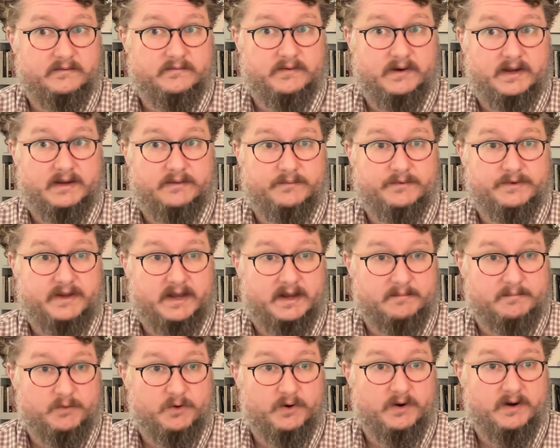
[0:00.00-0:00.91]
Right? We'll
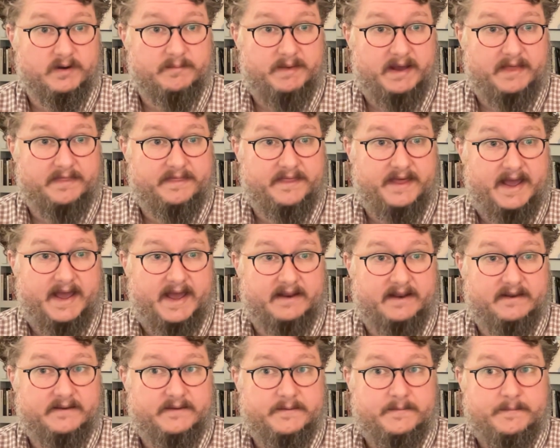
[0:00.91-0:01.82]
talk more about
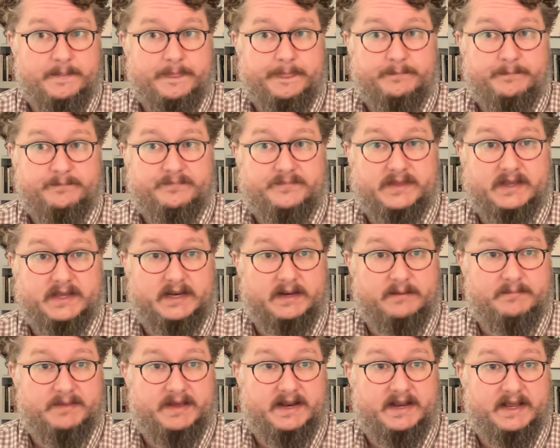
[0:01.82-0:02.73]
that in a
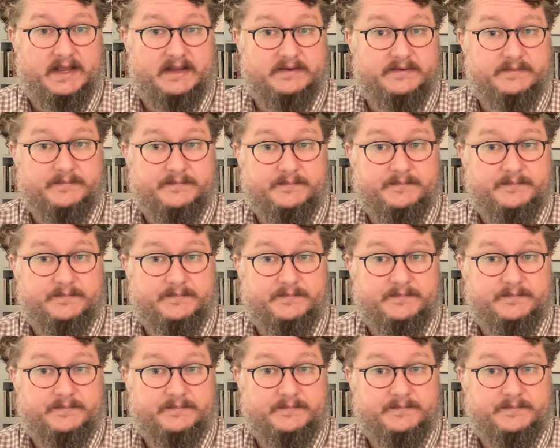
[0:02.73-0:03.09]
minute.